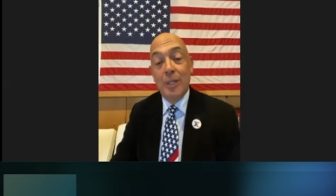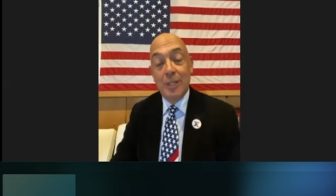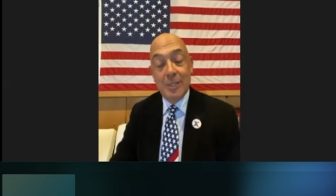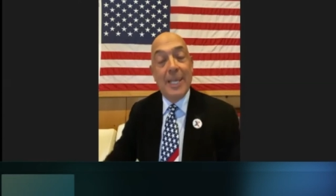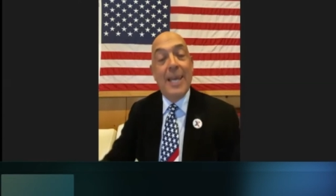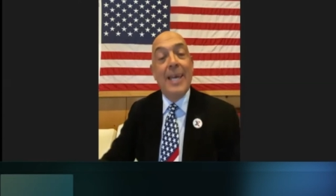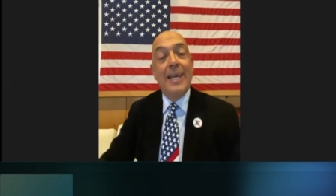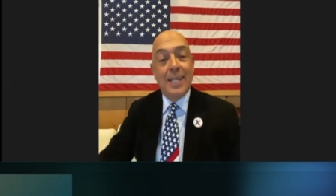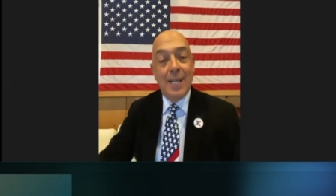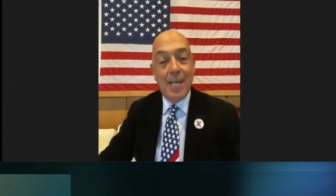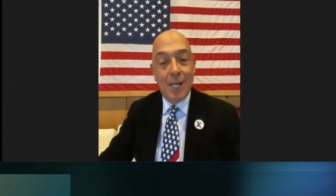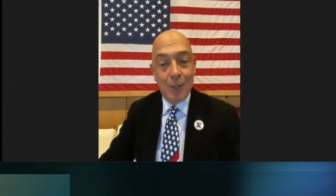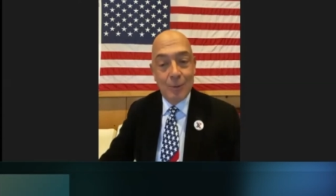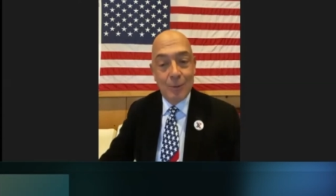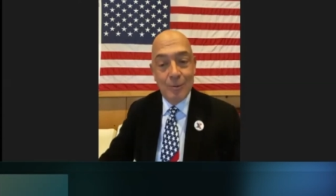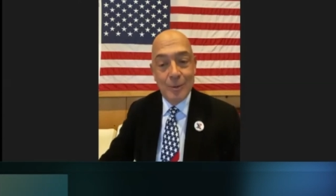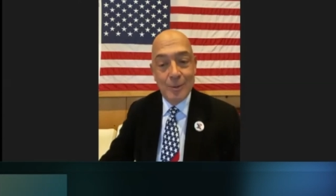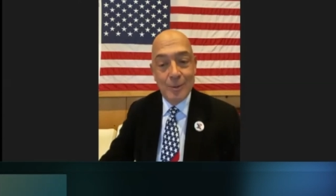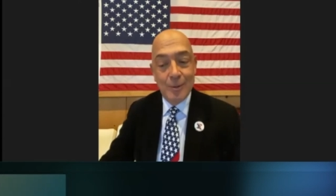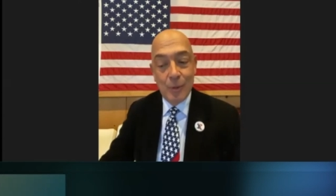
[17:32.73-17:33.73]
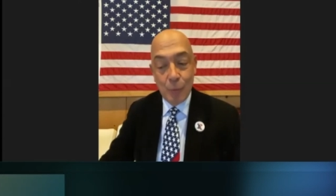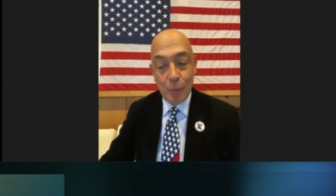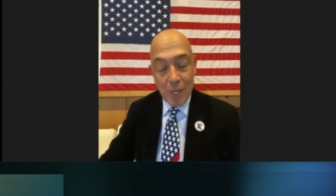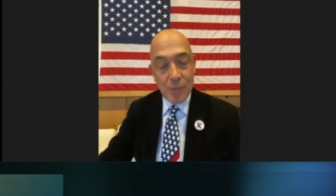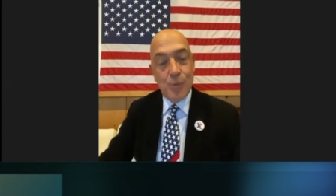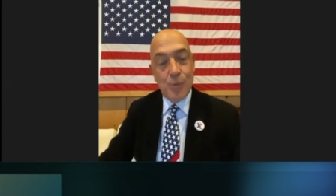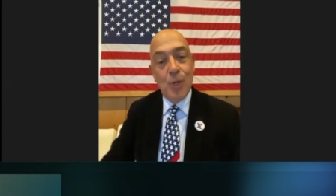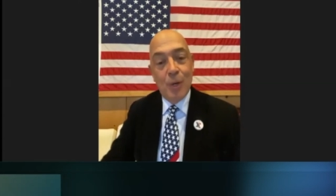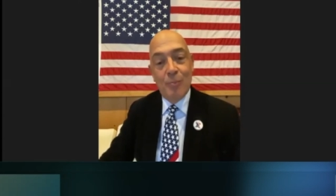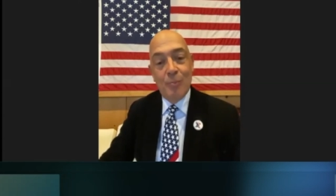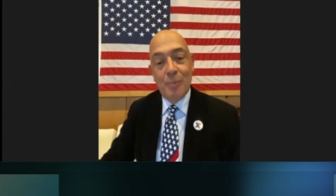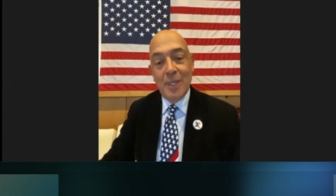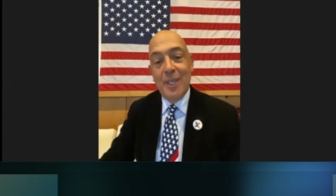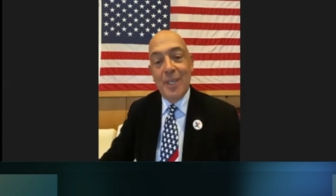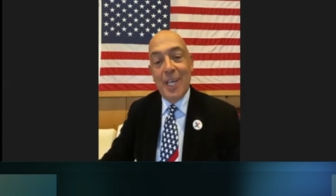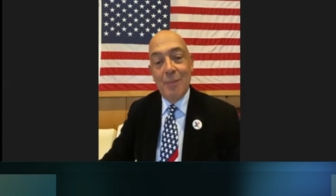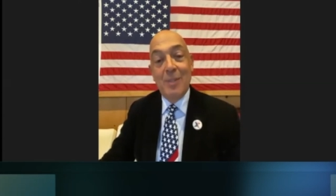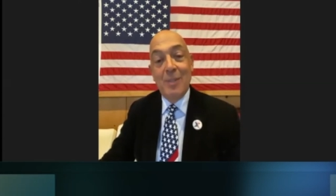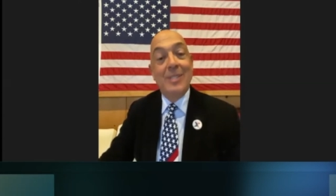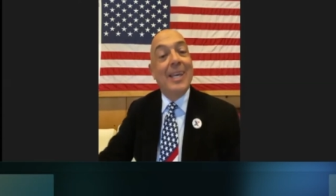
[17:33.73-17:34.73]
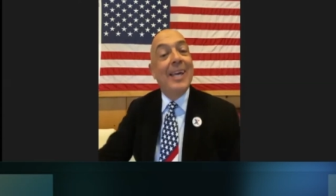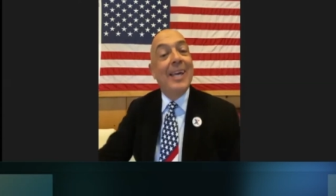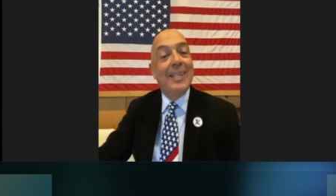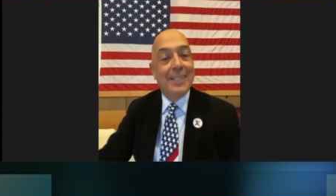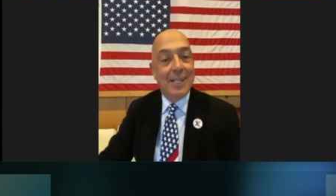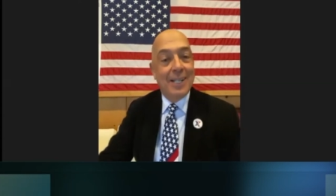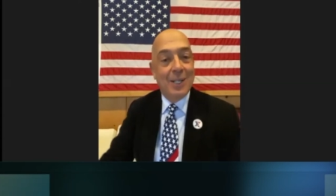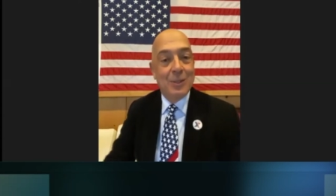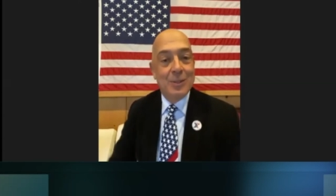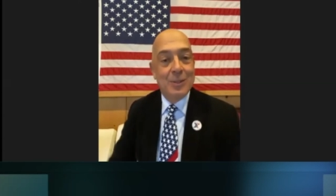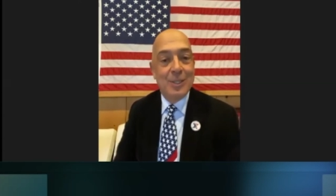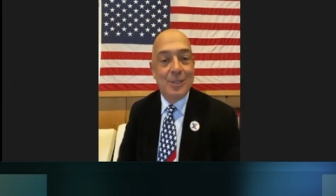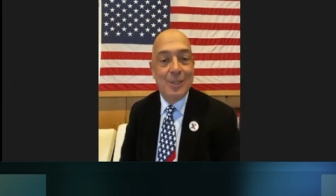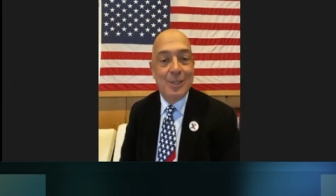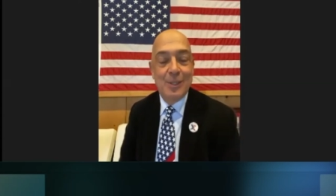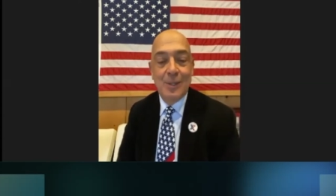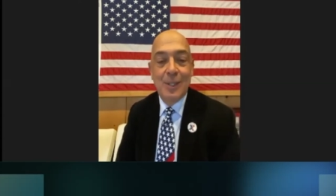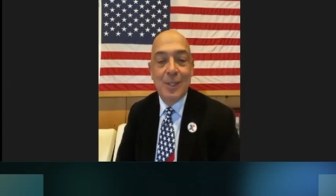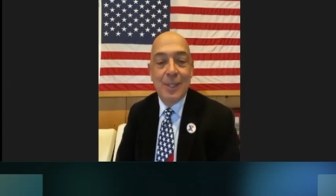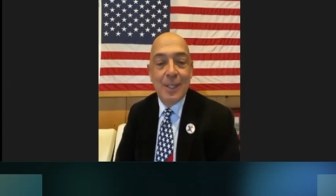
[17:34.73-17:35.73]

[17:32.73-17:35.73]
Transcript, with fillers: A takeout, the restaurant became a takeout, you know.